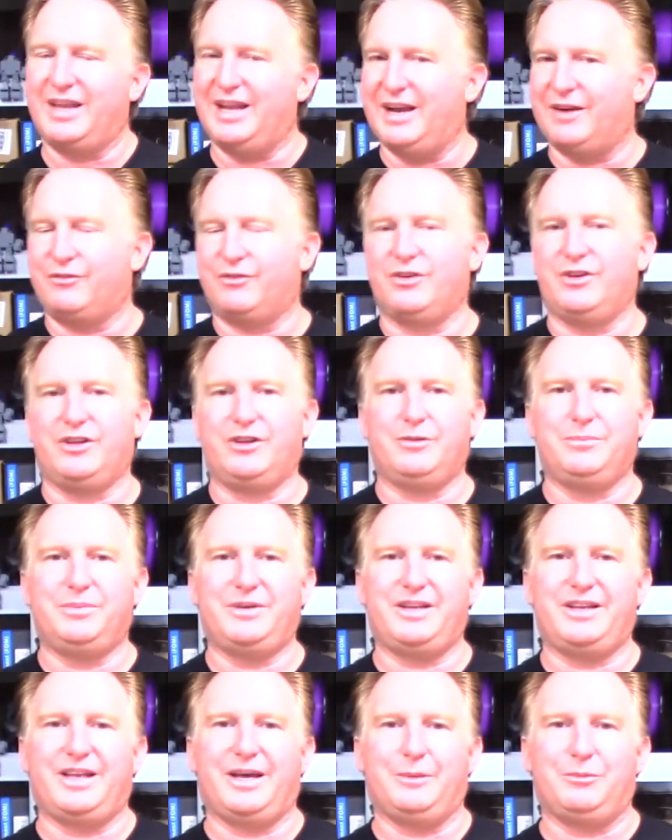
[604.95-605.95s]
Every little
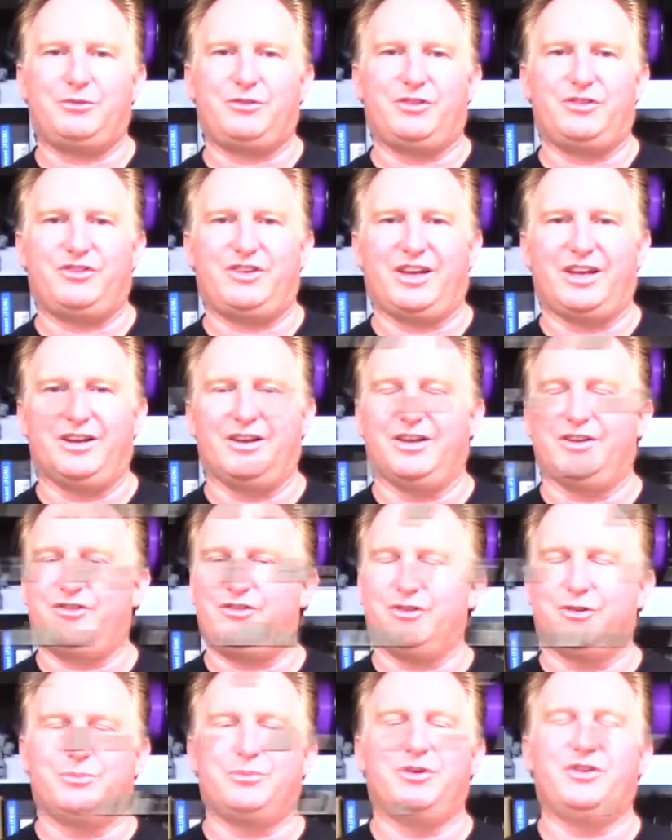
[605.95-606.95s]
bit helps the channel. I
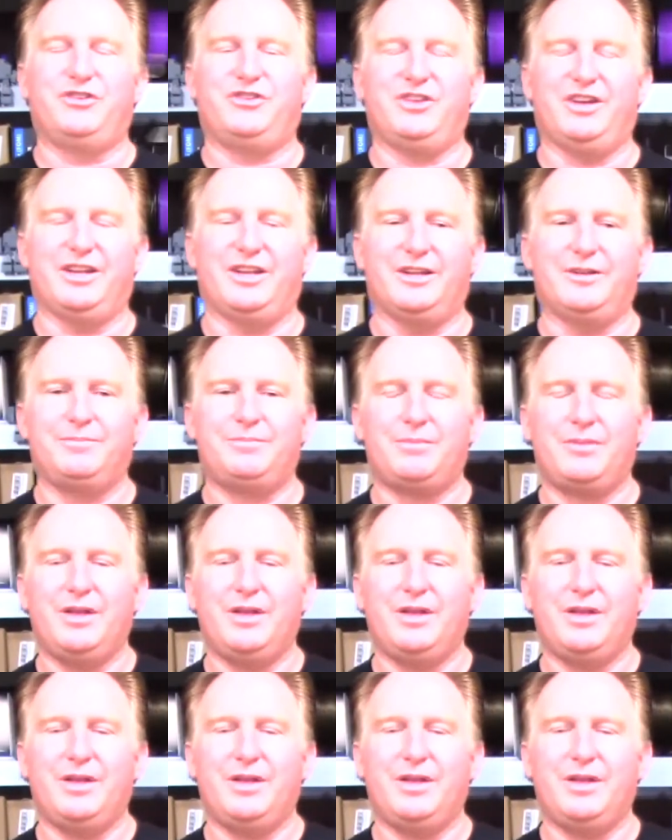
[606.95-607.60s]
sure appreciate it.